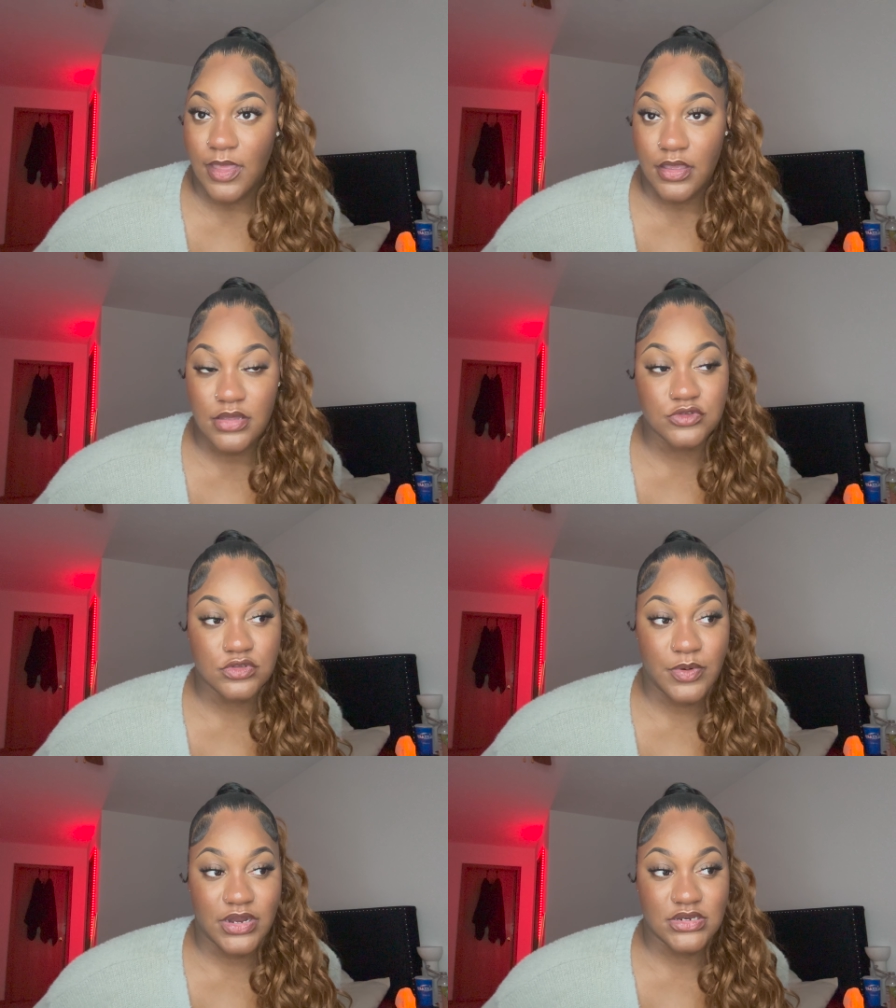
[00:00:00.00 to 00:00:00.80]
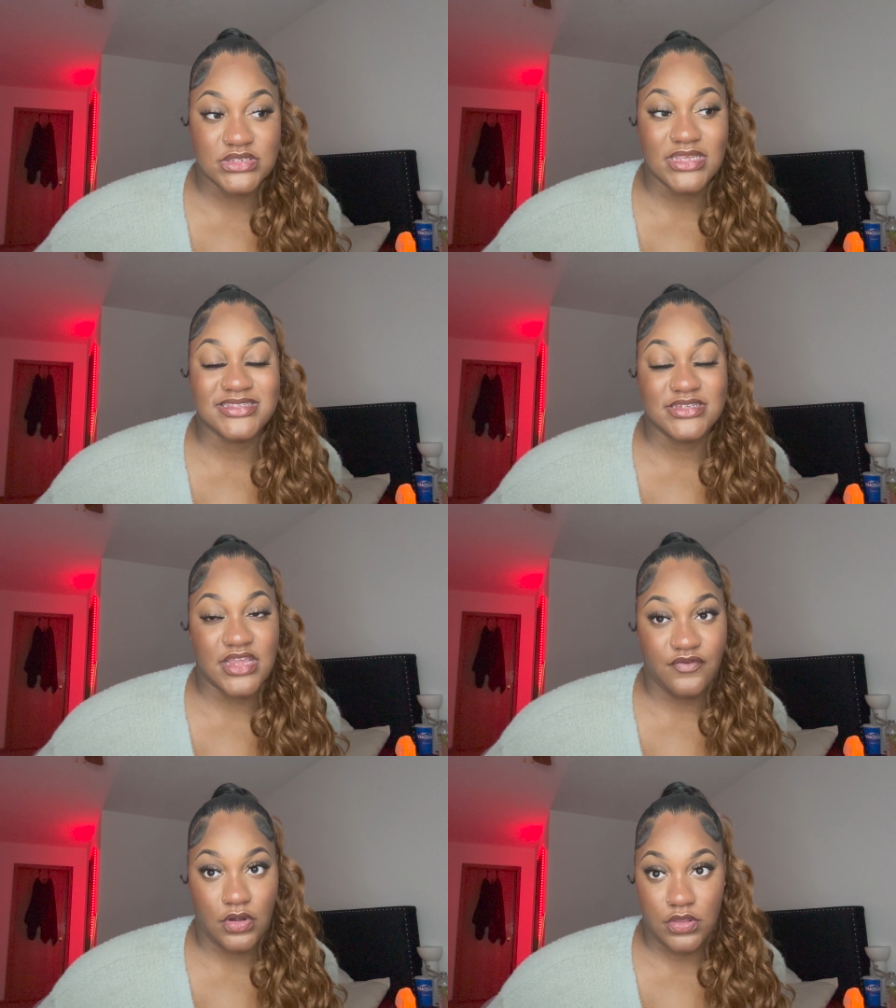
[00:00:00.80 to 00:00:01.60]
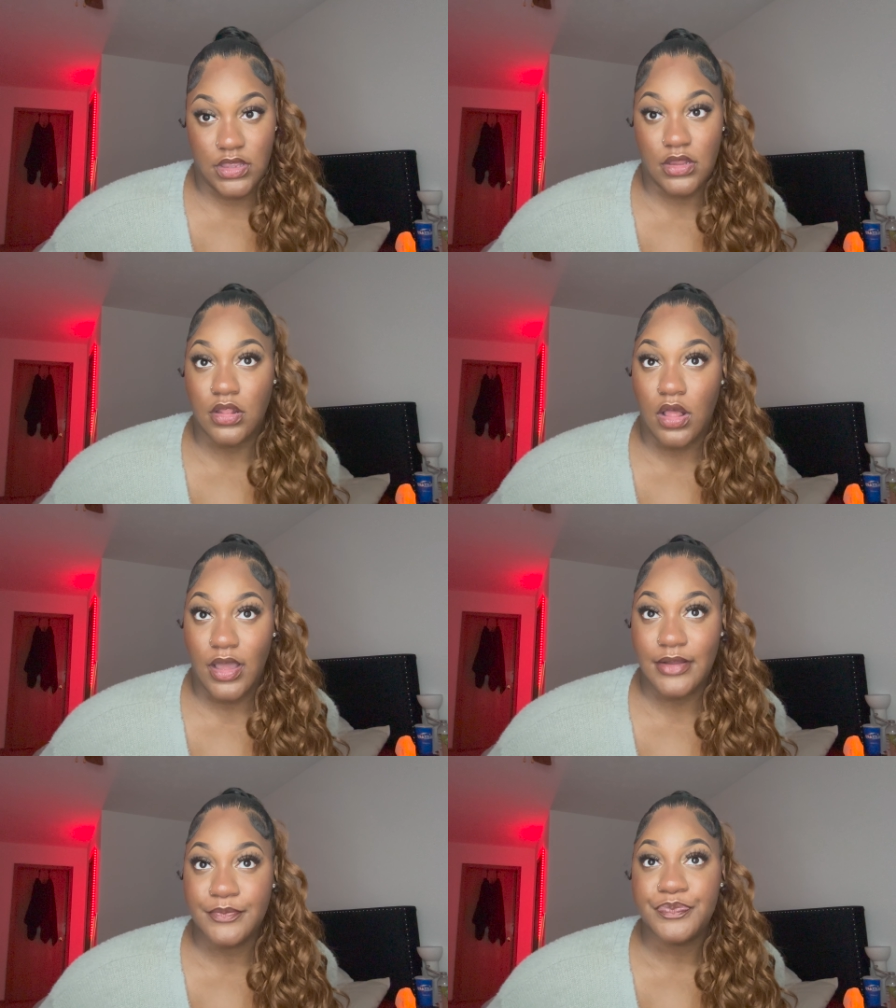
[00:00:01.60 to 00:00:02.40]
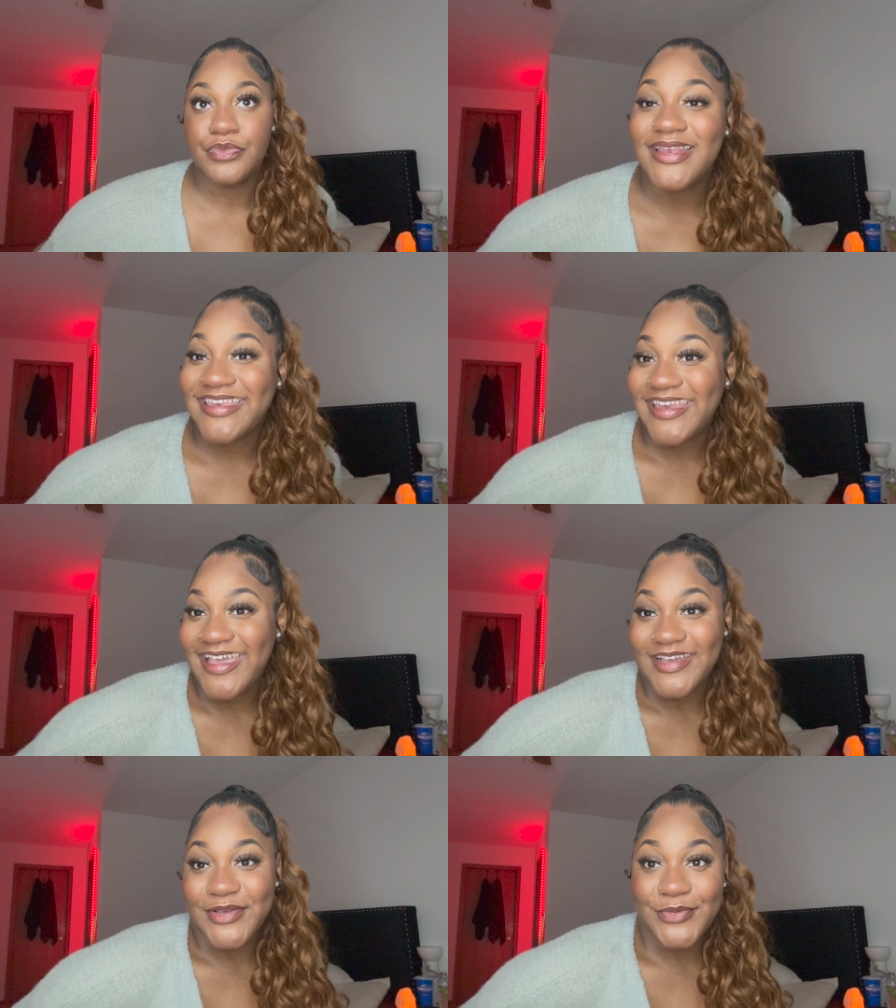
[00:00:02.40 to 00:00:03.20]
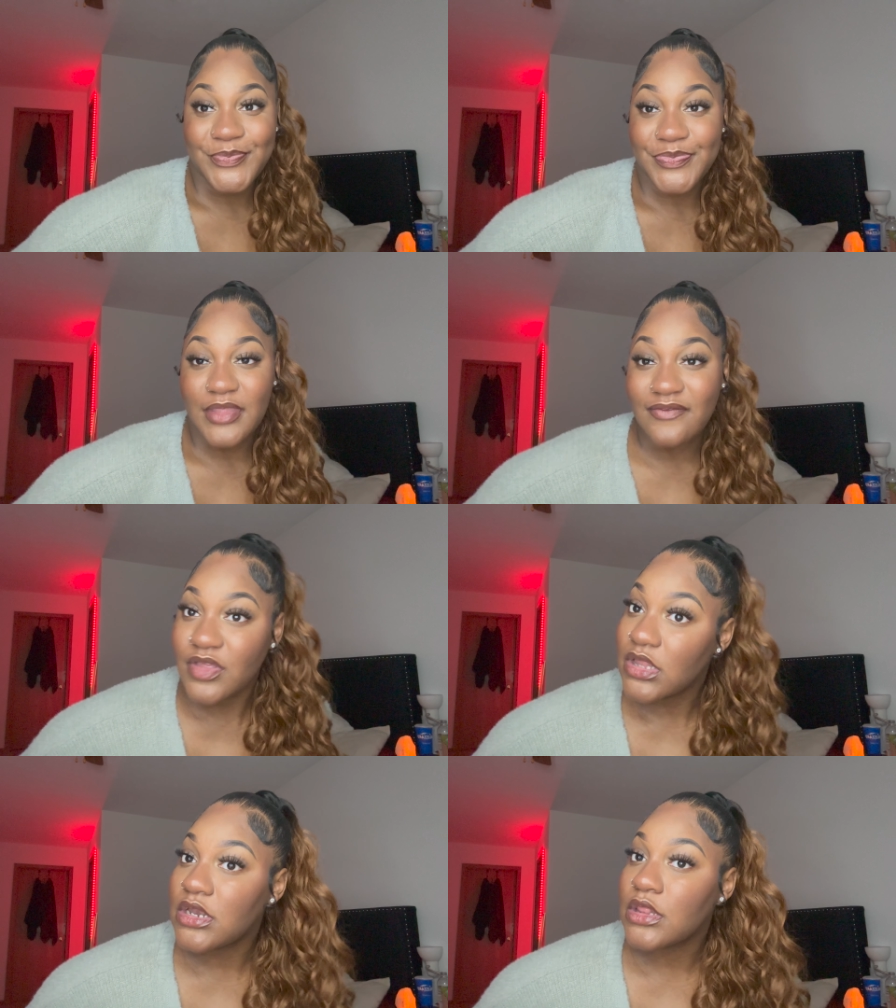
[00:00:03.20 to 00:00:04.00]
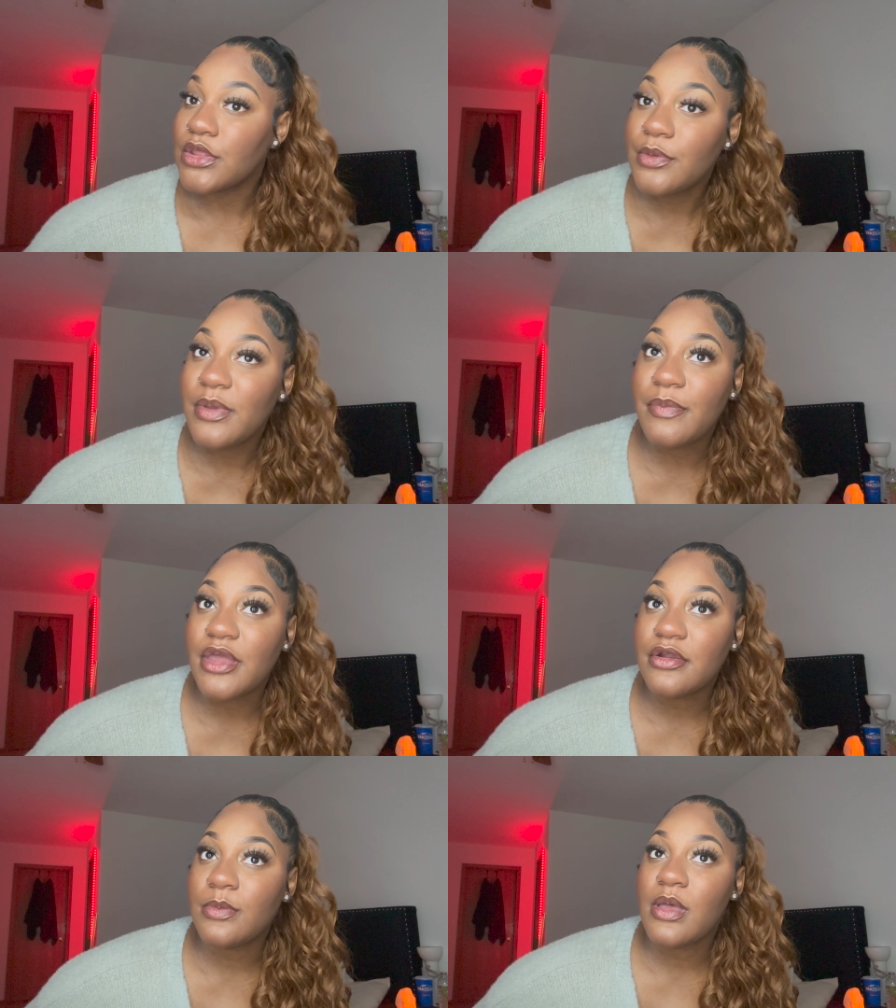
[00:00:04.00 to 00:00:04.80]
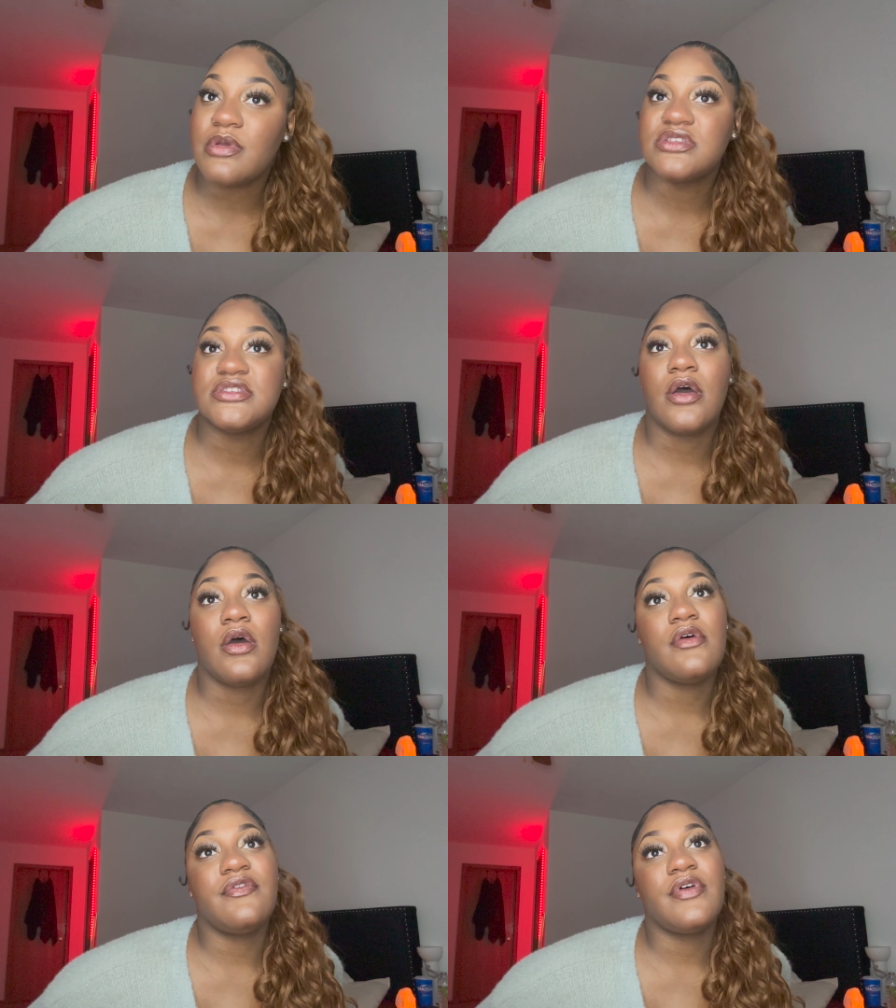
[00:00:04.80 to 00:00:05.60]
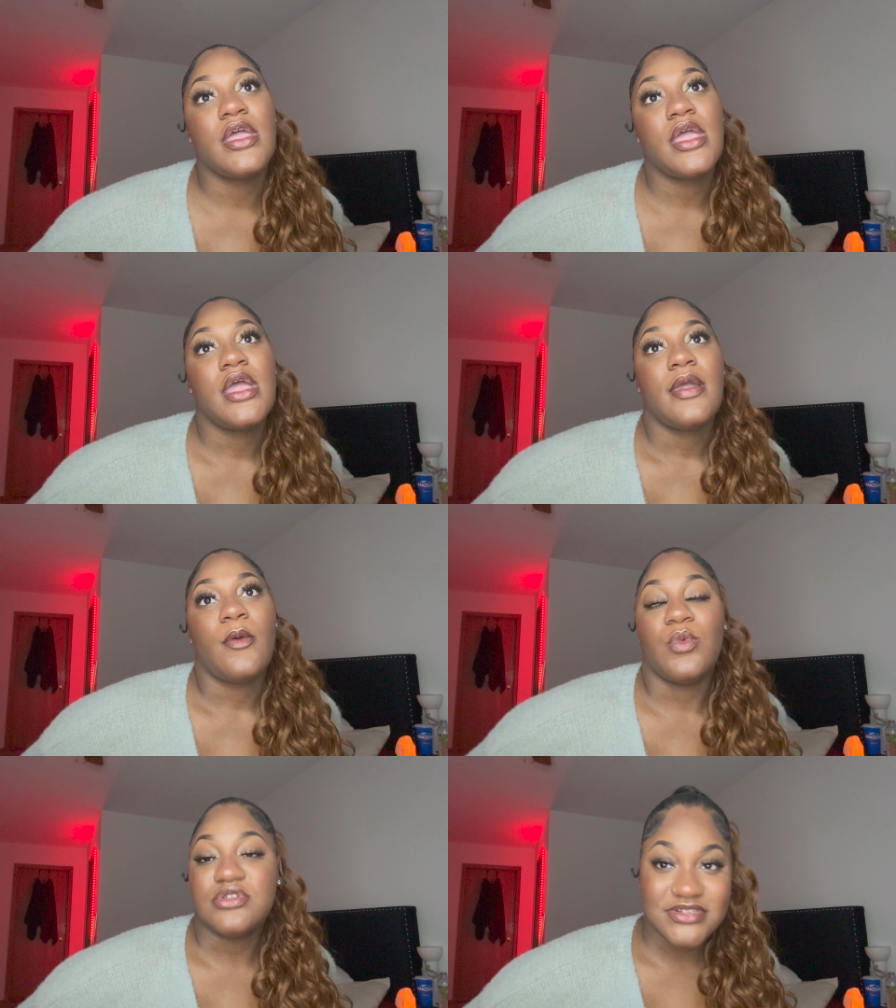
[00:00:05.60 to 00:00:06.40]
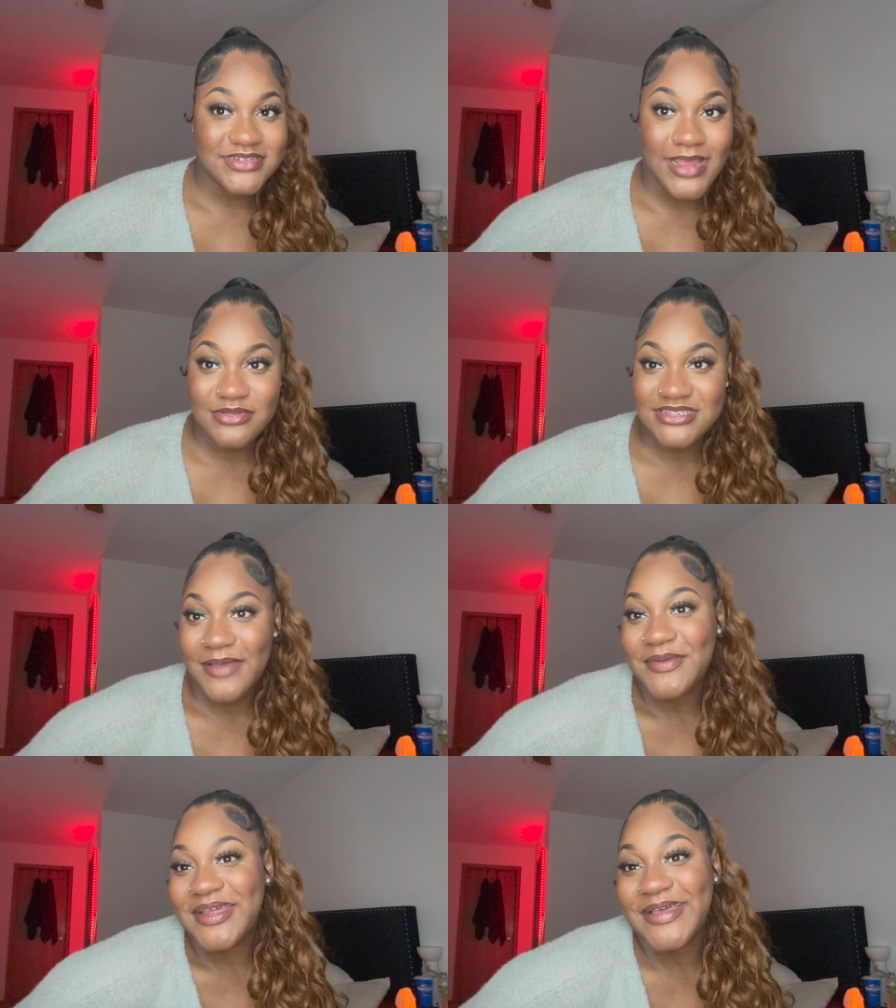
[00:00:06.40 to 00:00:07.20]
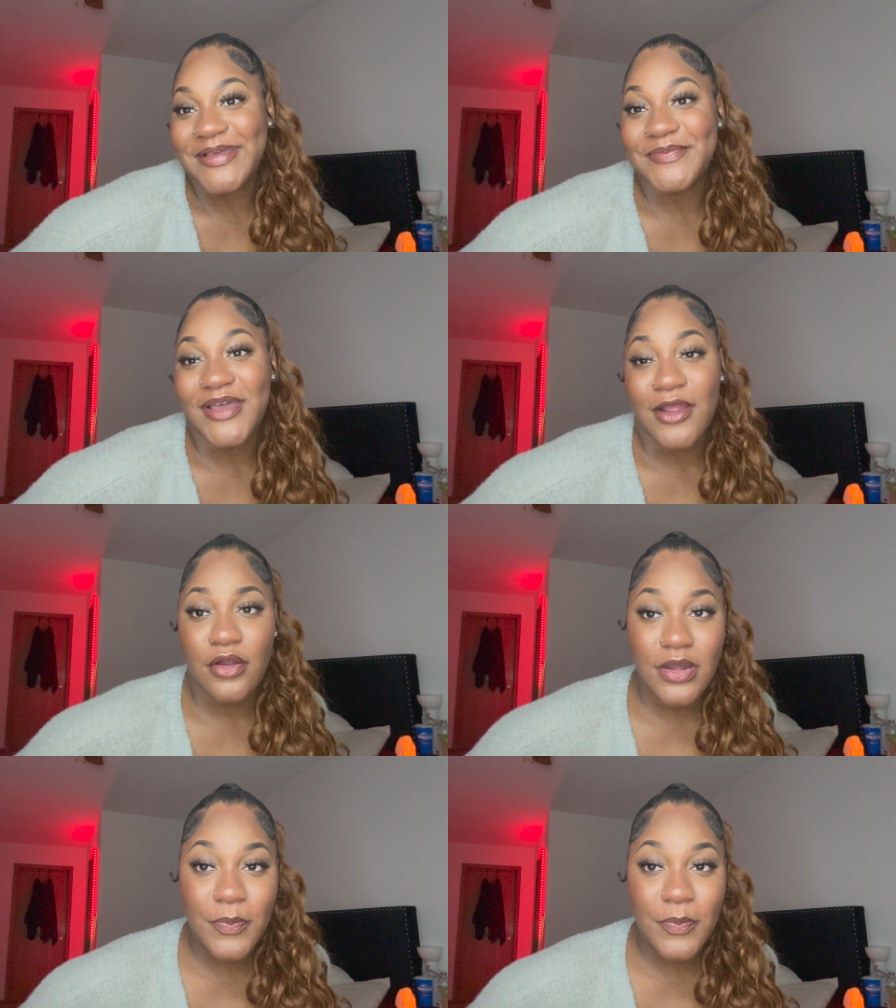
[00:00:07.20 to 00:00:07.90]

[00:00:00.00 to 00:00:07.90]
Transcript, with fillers: that comes with pregnancy is definitely a lot. Now I'm feeling a little bit better about myself winter time is coming up. I already